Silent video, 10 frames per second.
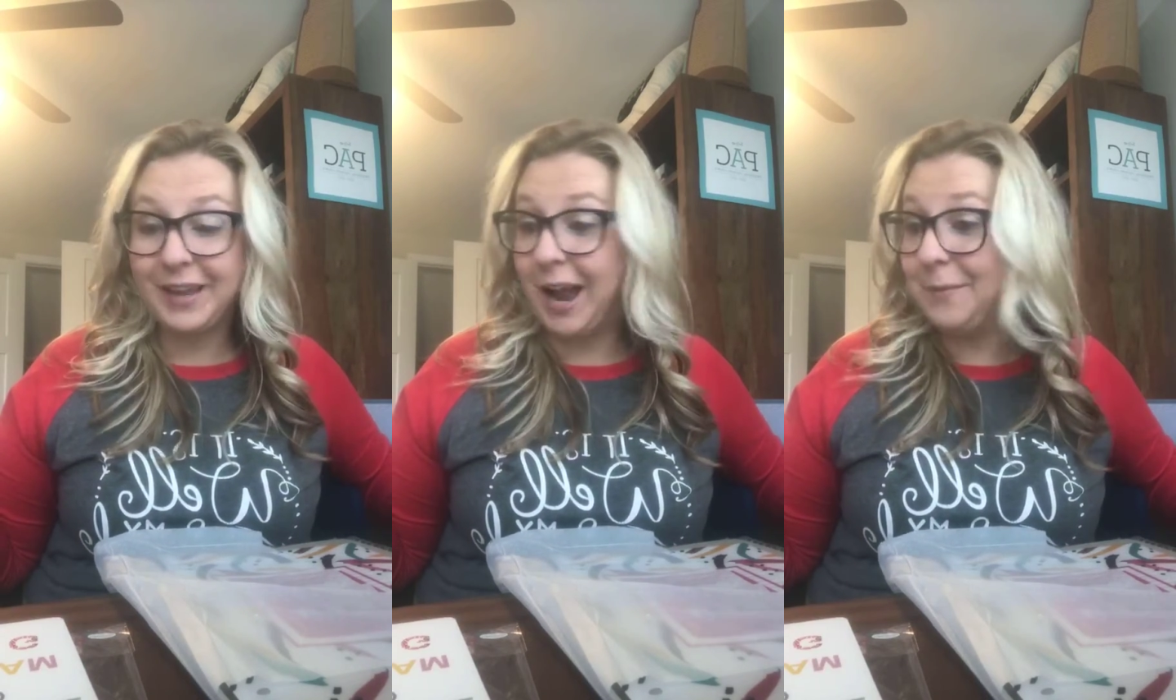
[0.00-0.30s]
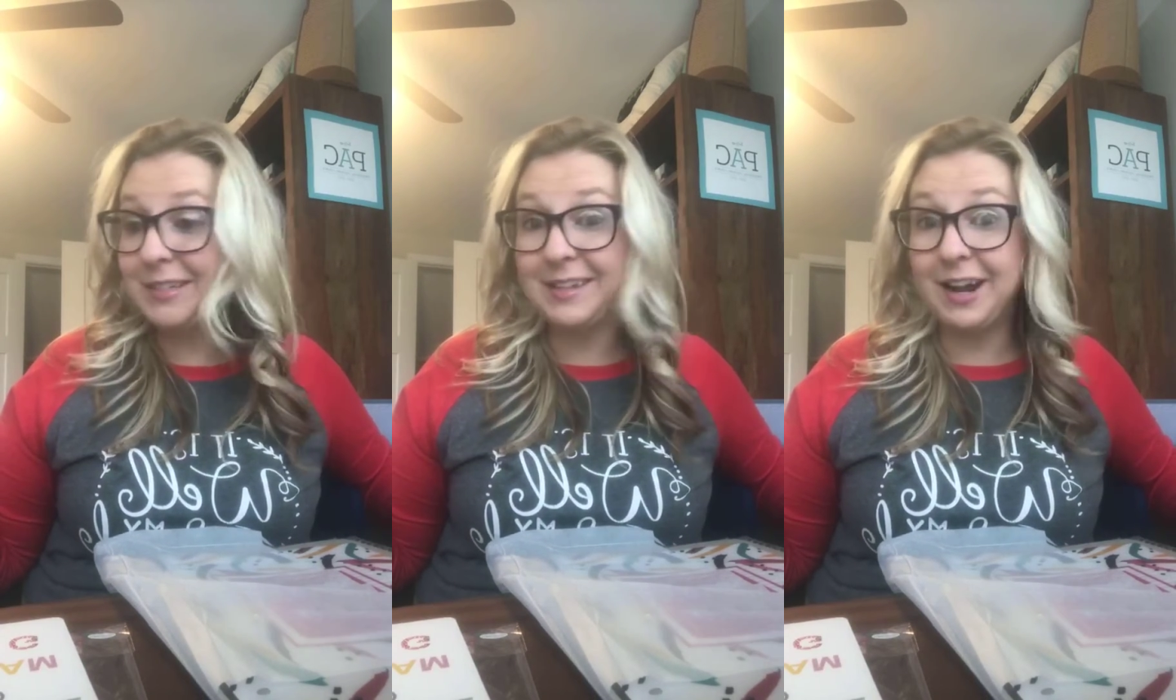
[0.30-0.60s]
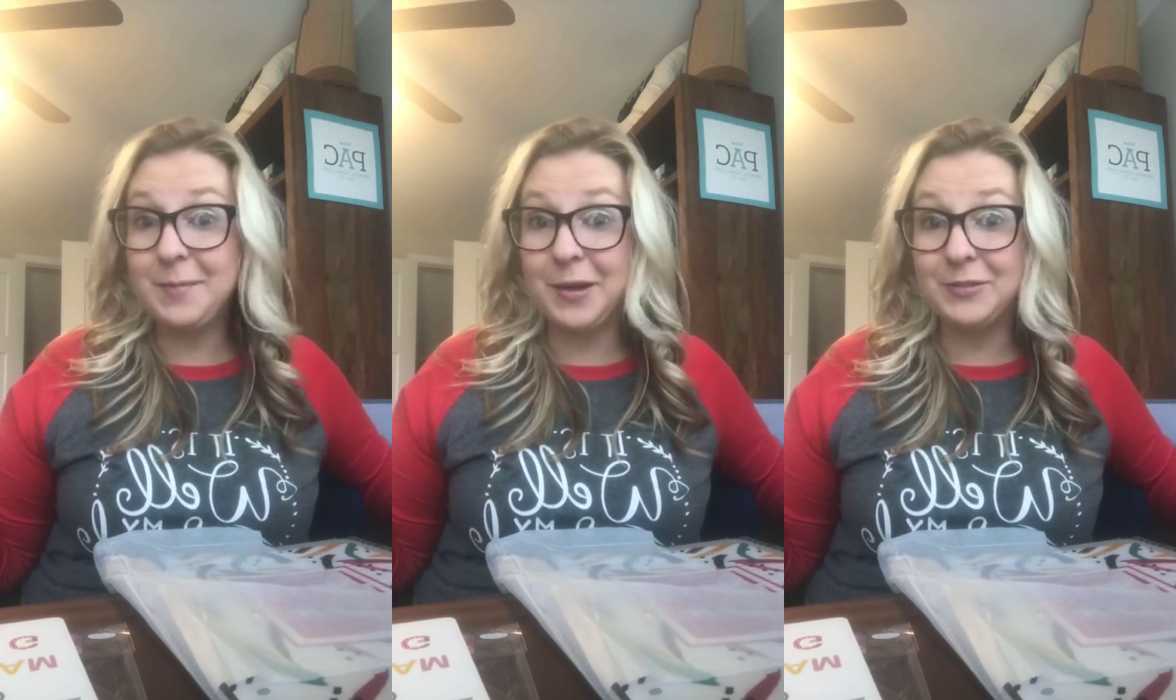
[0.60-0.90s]
I'm
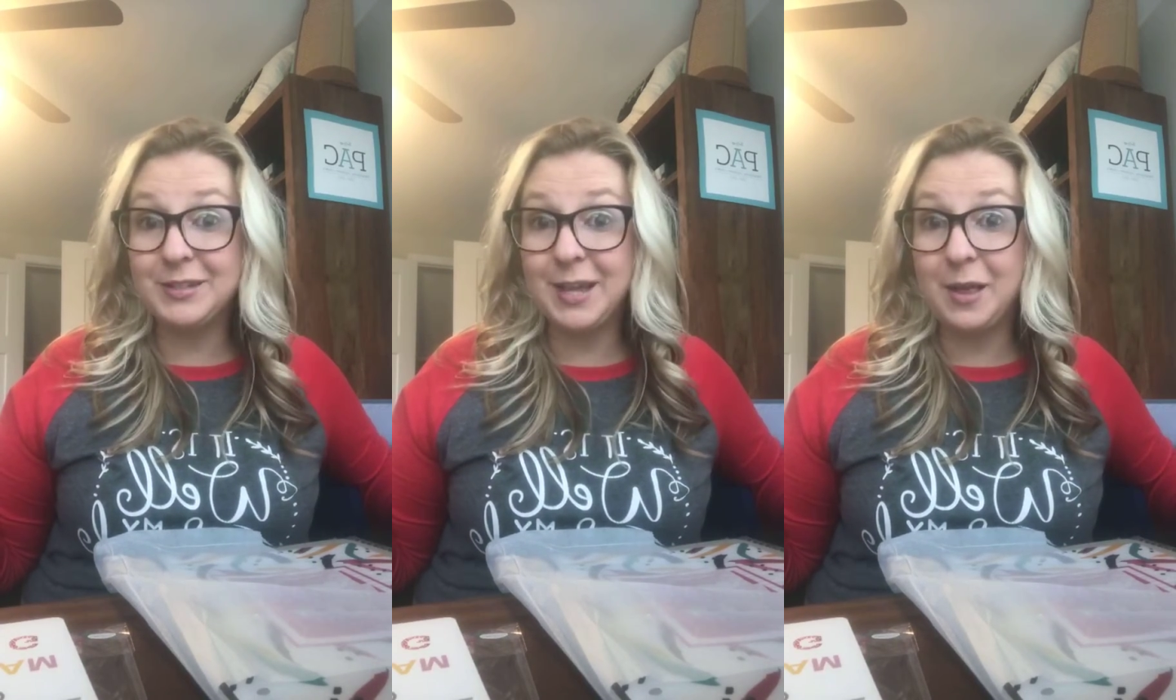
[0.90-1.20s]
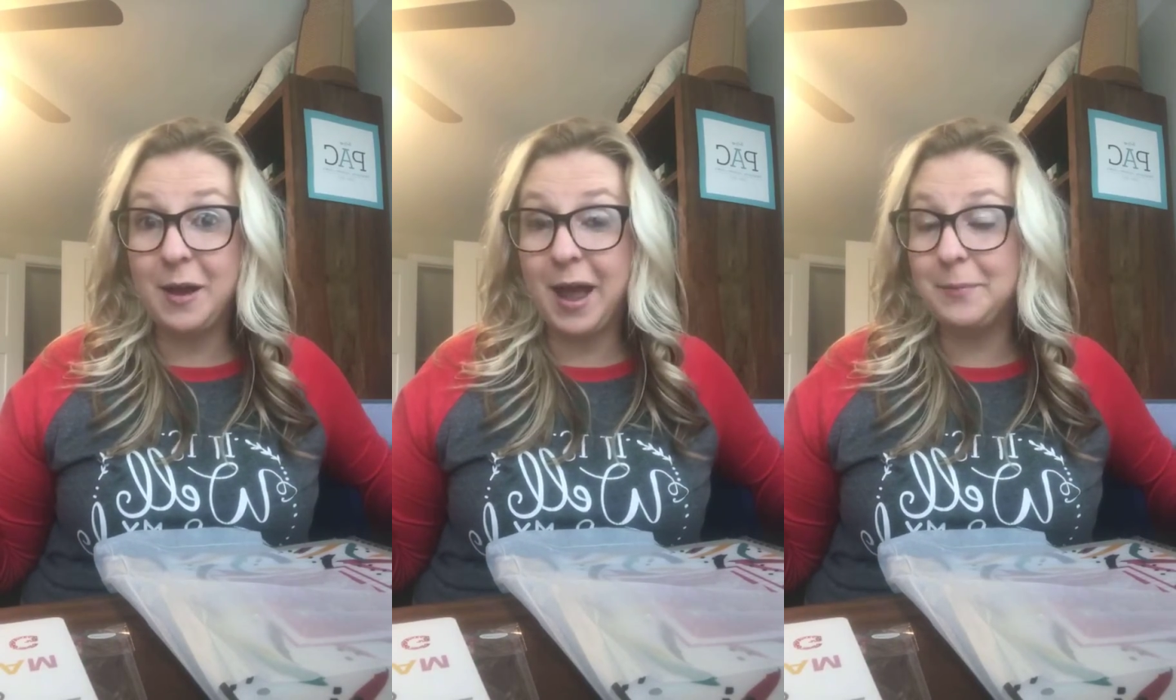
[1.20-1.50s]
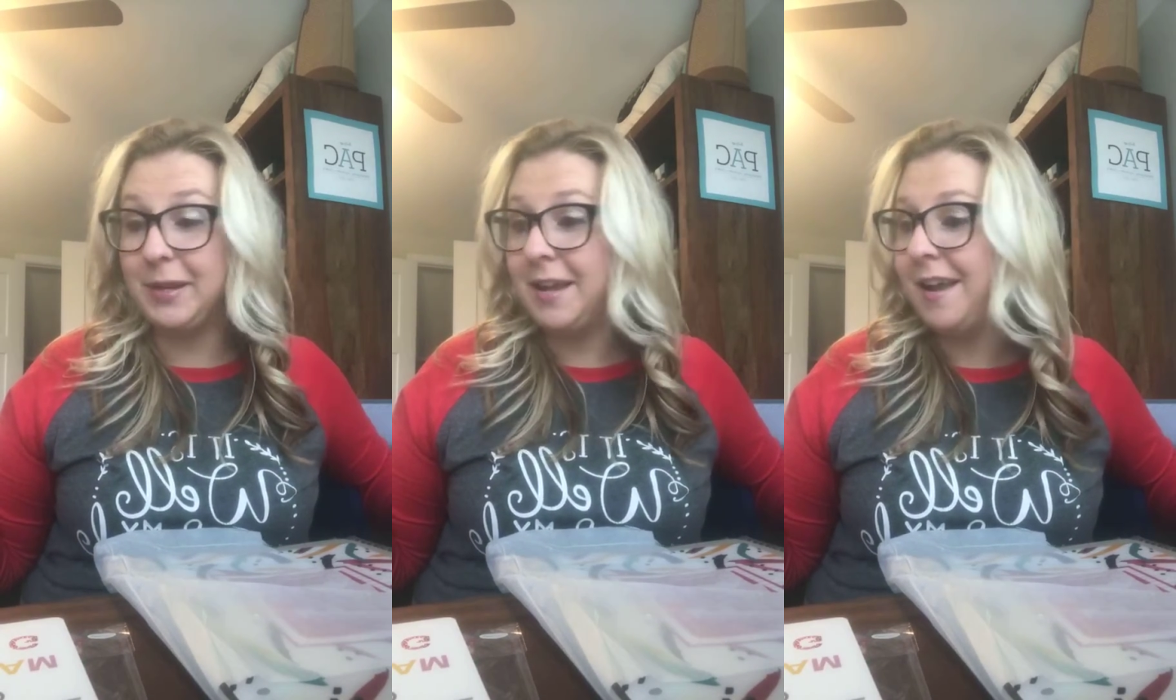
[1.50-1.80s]
excited about this Hello
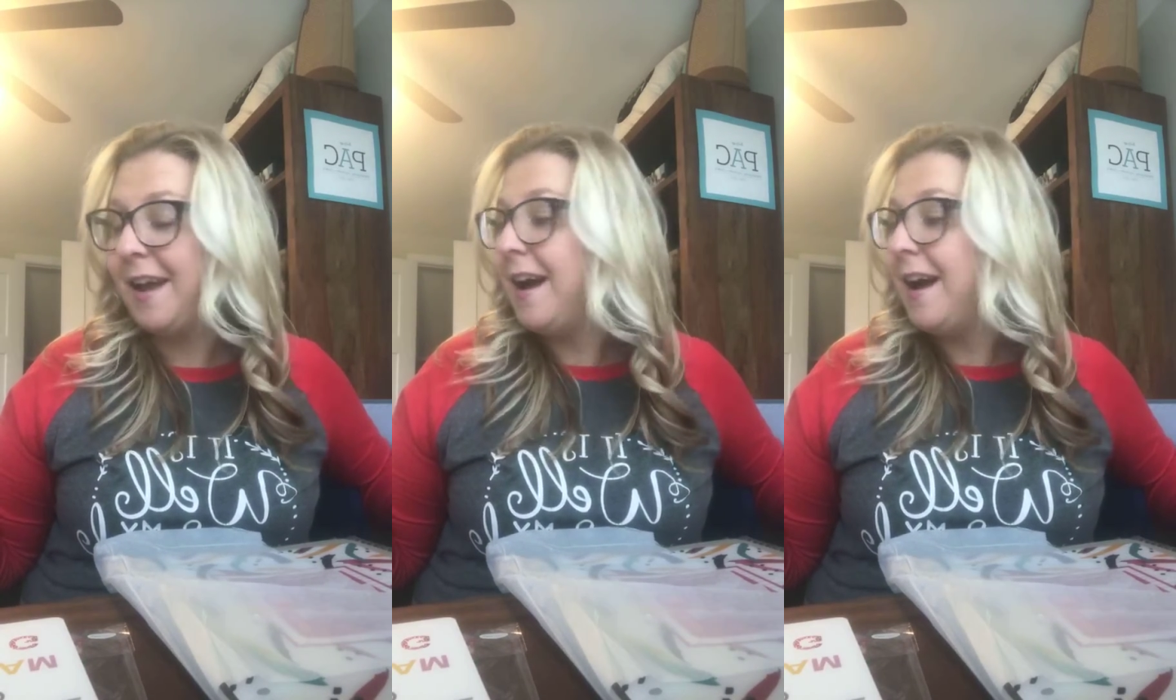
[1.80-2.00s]
Happy.